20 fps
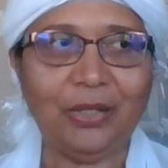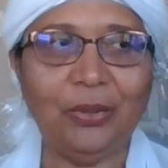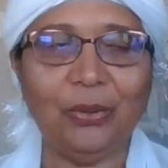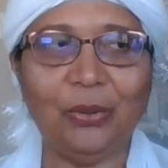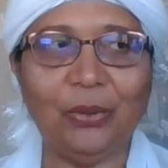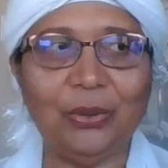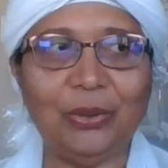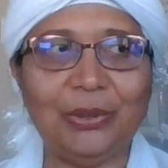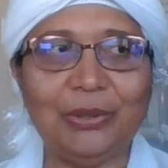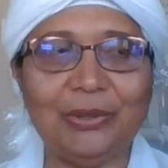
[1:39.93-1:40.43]

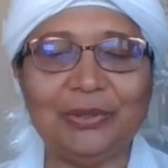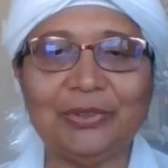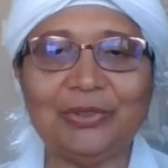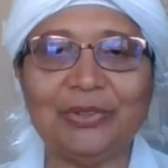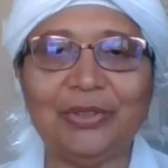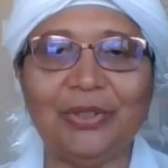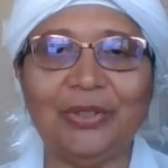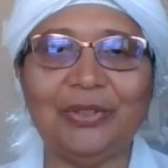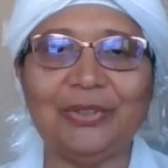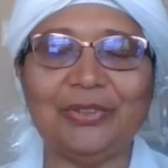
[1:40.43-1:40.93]
all
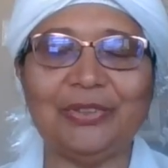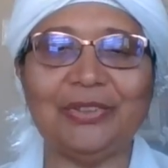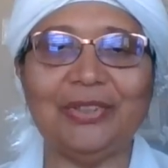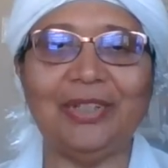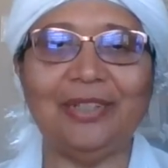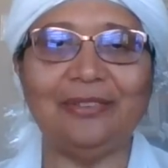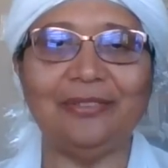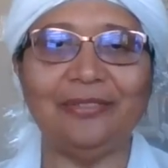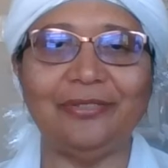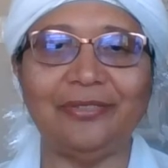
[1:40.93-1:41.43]
sorts
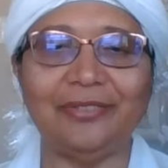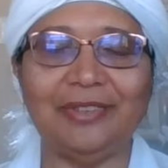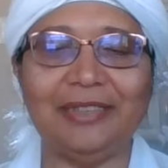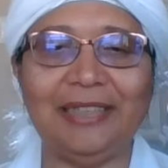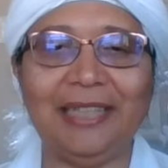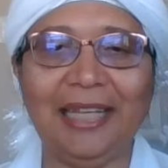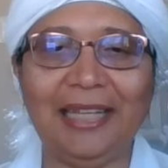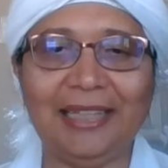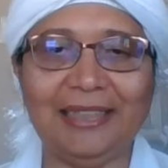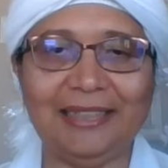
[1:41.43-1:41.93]
of
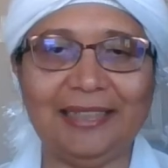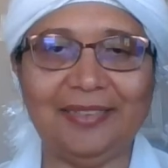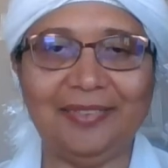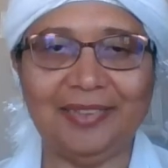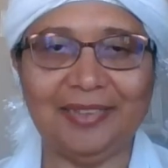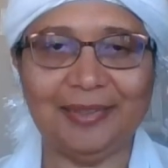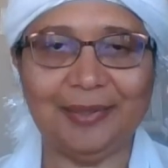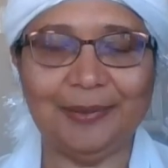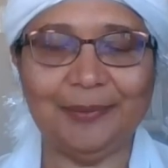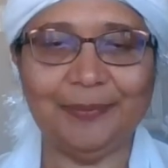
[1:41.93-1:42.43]

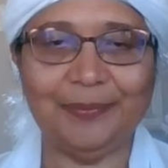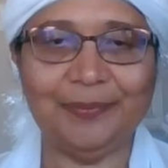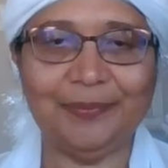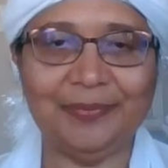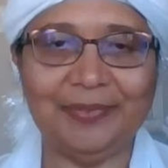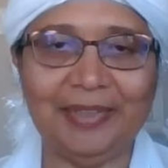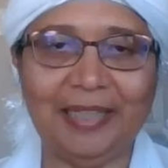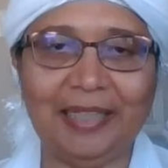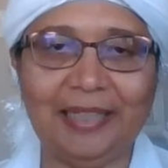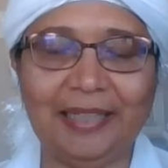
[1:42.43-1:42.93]
negativism,
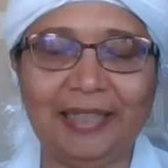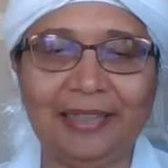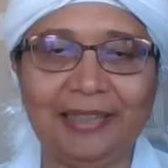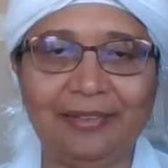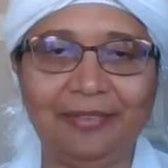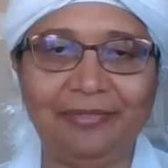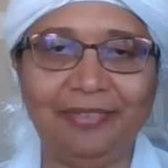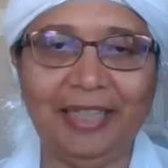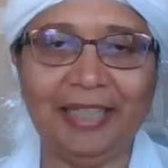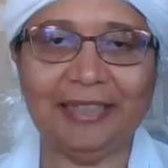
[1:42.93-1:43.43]
then it
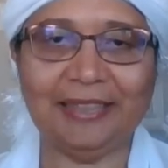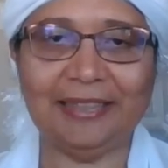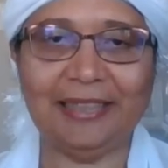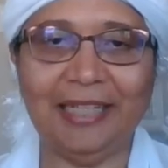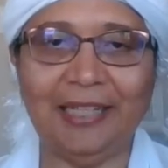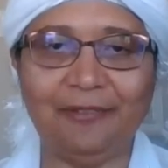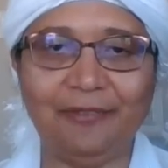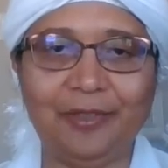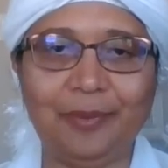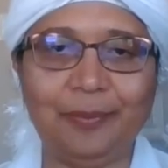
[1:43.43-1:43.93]
affects
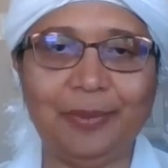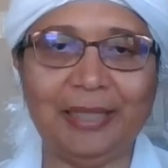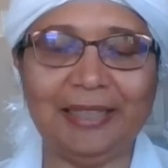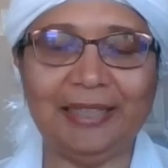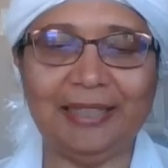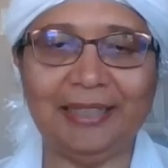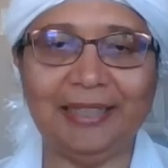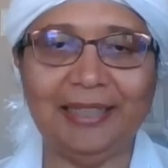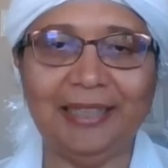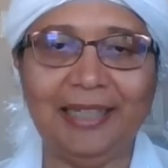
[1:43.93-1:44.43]

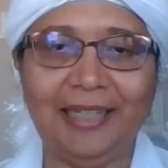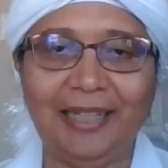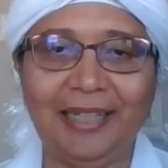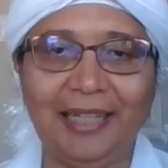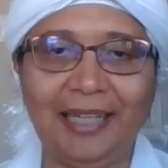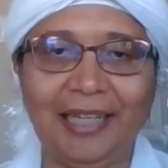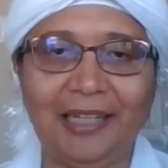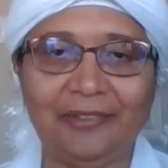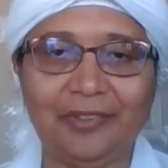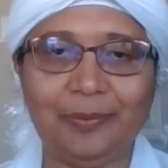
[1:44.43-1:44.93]
everybody.
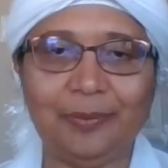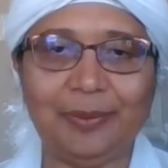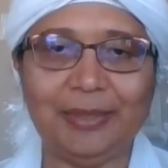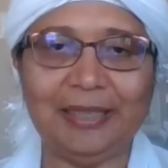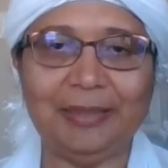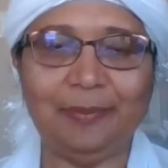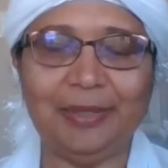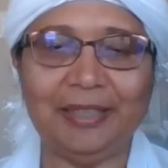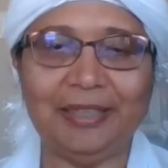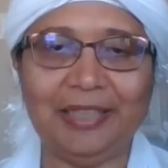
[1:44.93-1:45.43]

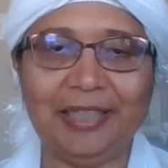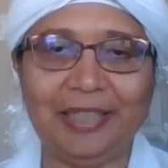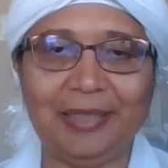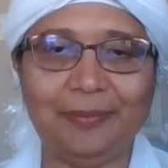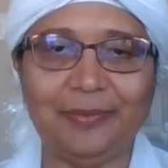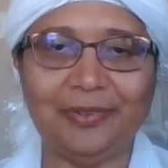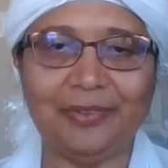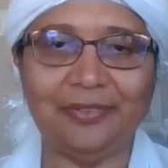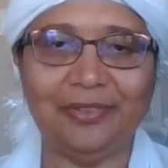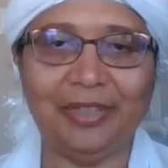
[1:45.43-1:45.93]
Everybody
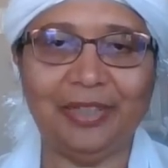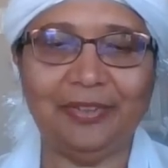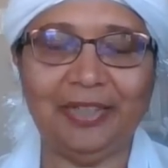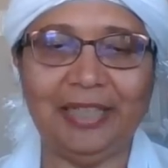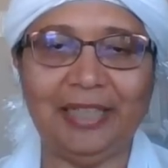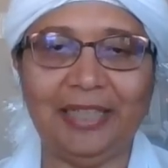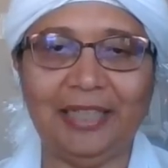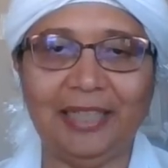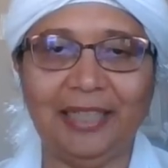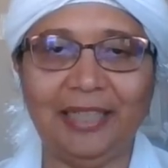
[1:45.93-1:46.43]
becomes
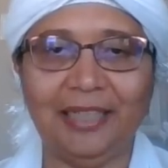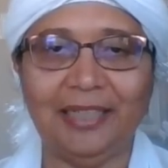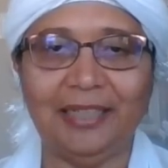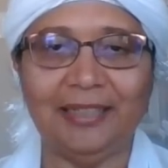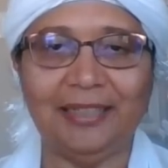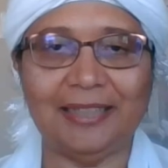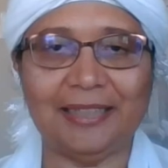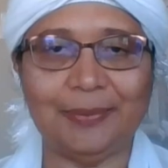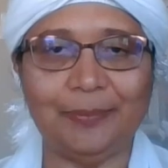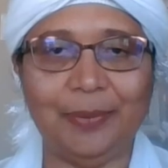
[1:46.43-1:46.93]
very
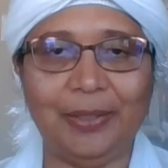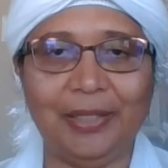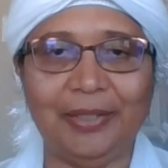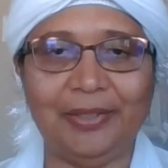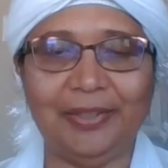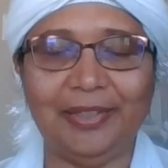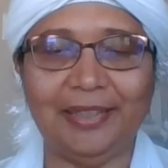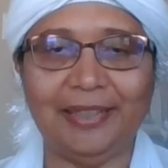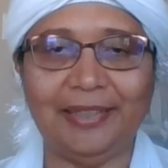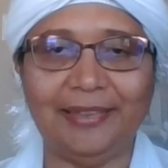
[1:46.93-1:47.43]

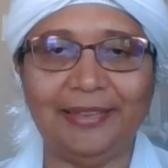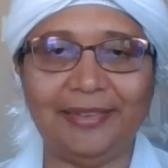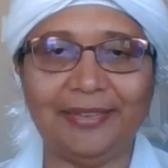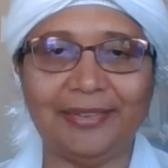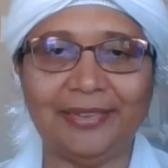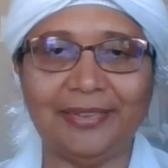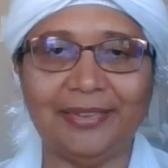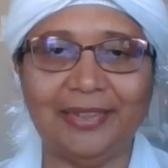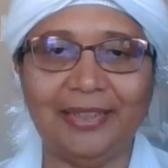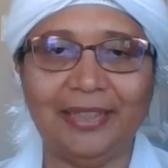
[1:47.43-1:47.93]
despondent.